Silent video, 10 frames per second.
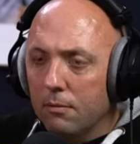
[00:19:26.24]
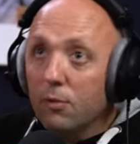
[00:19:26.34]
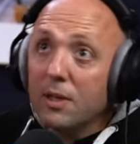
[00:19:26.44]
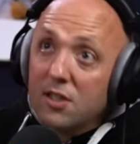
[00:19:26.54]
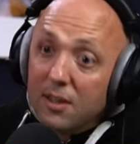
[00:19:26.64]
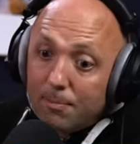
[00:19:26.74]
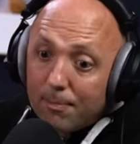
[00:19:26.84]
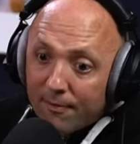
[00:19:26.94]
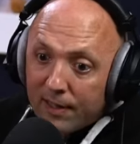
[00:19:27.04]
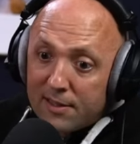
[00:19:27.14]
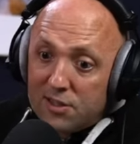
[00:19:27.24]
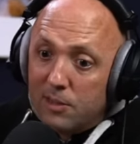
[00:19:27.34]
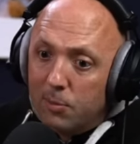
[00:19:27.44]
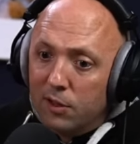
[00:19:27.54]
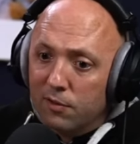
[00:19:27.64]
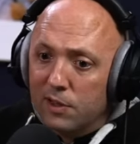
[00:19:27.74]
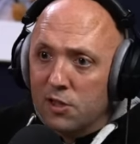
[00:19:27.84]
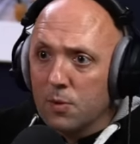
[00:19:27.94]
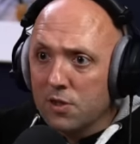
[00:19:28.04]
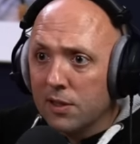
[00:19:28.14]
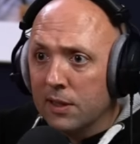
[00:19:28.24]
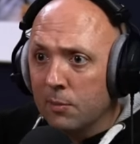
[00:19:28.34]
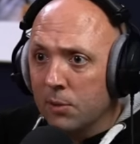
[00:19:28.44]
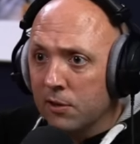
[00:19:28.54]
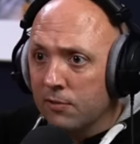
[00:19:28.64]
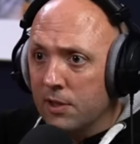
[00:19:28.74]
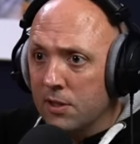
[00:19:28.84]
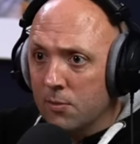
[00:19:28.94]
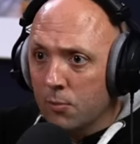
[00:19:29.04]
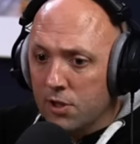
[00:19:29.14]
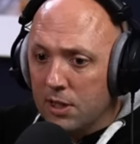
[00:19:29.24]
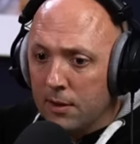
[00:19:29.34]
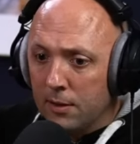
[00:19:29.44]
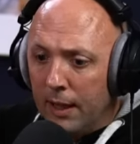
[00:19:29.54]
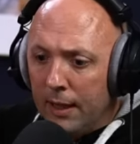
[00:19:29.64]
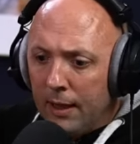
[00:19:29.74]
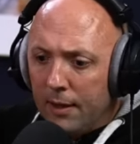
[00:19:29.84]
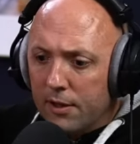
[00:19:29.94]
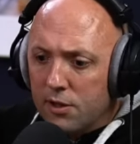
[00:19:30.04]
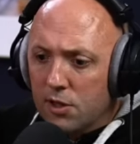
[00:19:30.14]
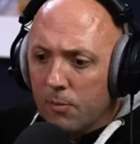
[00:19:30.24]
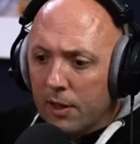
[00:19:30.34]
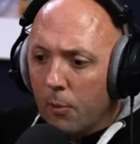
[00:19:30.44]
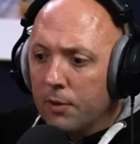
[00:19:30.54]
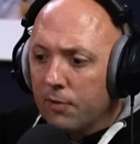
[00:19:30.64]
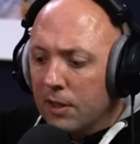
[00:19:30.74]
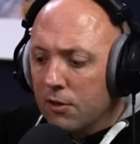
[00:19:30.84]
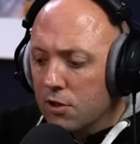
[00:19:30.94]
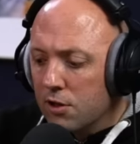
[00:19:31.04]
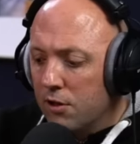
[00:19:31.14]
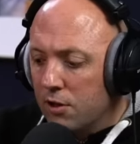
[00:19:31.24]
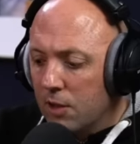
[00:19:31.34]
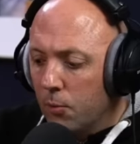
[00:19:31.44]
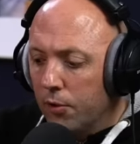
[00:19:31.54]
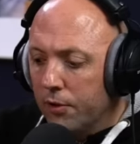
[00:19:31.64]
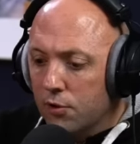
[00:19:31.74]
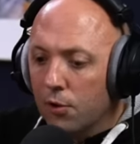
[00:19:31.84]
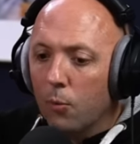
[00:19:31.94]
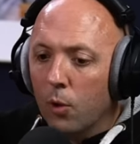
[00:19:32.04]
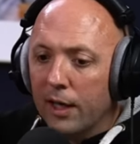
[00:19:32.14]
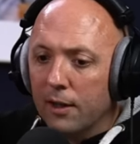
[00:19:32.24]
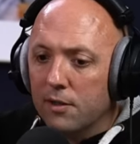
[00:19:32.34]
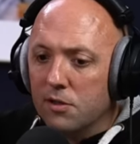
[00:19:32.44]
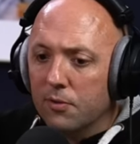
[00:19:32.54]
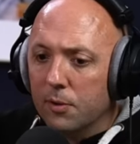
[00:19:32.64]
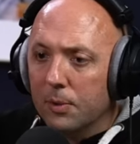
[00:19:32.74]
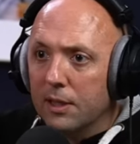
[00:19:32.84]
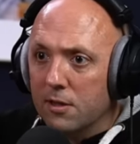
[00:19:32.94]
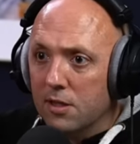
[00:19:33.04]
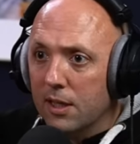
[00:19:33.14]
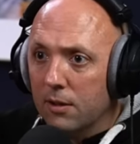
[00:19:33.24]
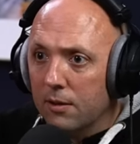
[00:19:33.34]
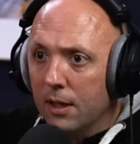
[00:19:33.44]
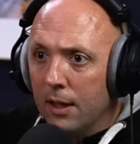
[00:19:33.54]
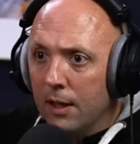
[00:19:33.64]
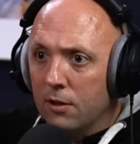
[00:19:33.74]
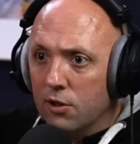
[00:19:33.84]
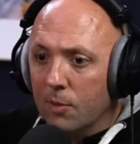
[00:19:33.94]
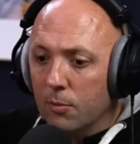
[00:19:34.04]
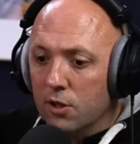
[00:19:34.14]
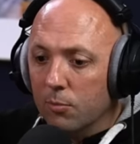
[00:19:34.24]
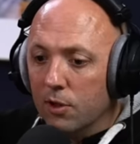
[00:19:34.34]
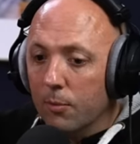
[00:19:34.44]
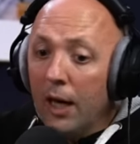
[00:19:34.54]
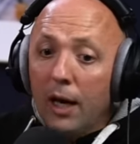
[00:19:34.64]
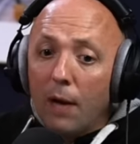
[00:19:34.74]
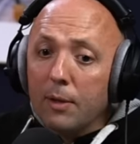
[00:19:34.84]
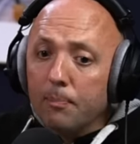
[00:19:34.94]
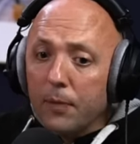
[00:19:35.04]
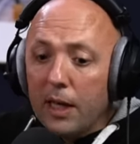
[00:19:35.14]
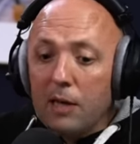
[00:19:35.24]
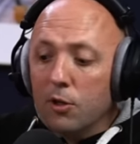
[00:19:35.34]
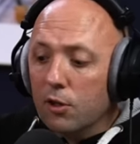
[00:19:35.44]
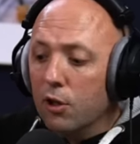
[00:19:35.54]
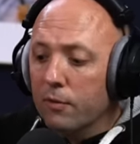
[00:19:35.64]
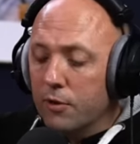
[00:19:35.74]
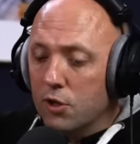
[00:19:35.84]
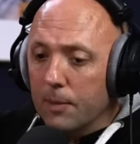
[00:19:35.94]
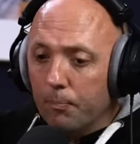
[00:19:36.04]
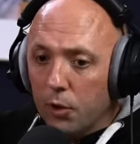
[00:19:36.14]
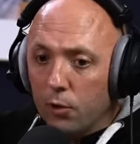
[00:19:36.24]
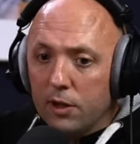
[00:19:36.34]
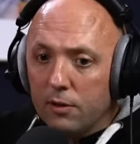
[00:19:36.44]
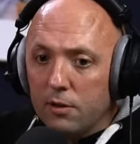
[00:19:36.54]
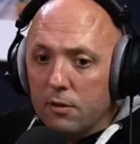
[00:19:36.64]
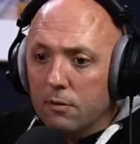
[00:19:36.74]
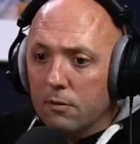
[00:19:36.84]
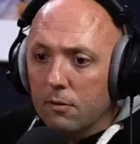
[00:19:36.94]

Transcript: not necessarily vastly bigger fees, but slightly bigger fees than we're seeing this summer. I'll be very interested to see what the top whack is for a player signed to a Championship club. I mean, Hamer at Coventry, who they did